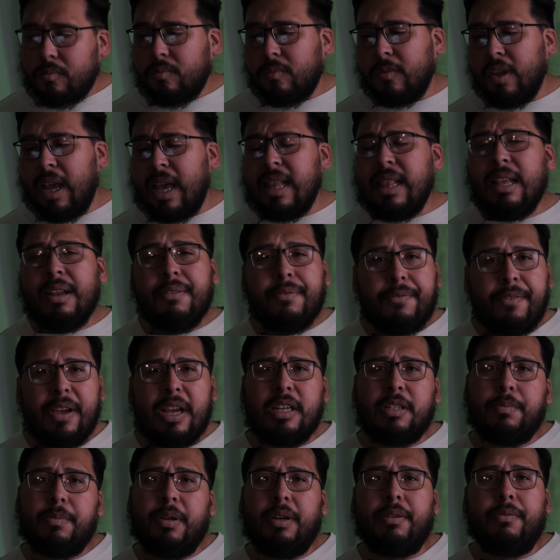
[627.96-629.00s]
And then
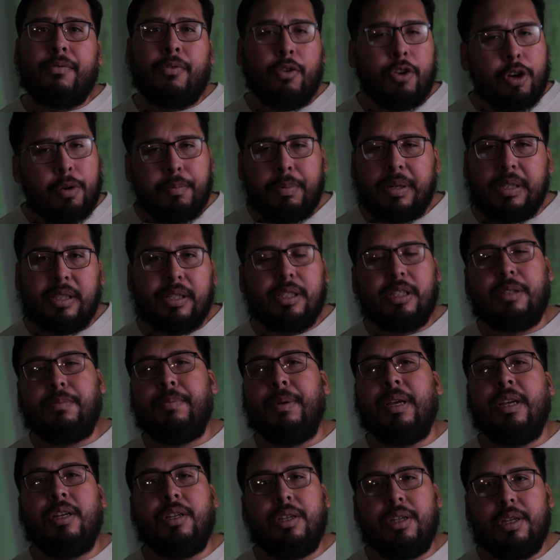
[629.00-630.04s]
Facebook for your business
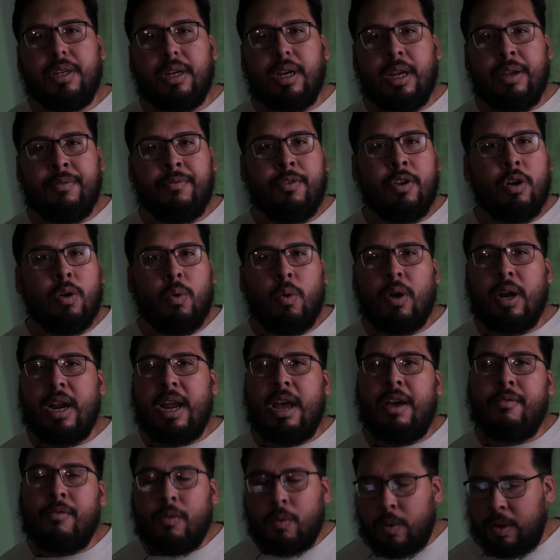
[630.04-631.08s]
page if you don't want to
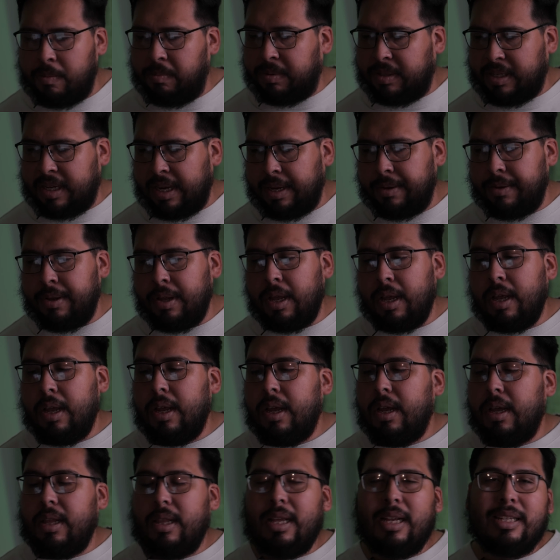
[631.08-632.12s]
have a website.
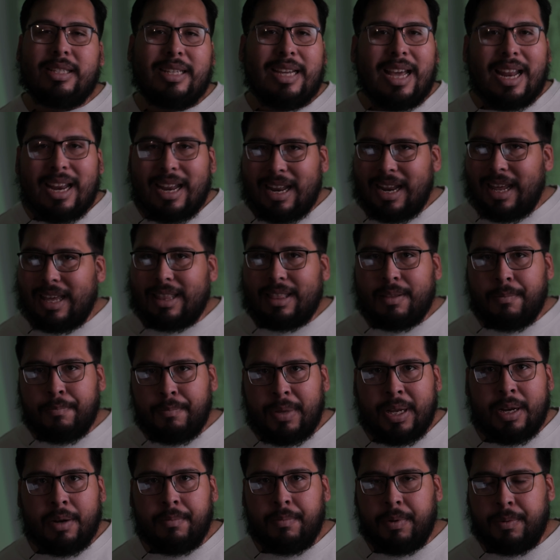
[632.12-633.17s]
That's kind of like the
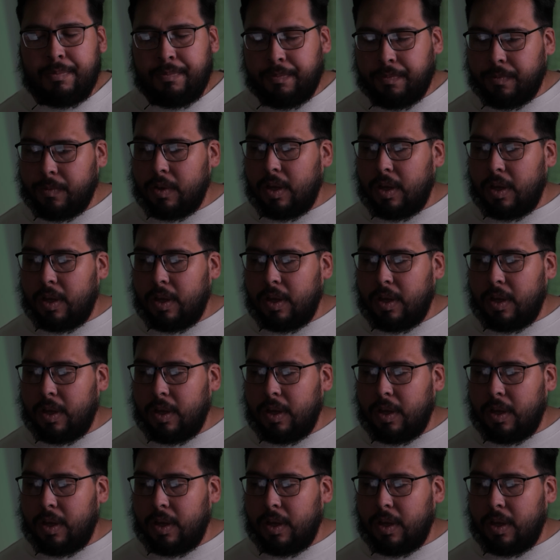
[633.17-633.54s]
minimum.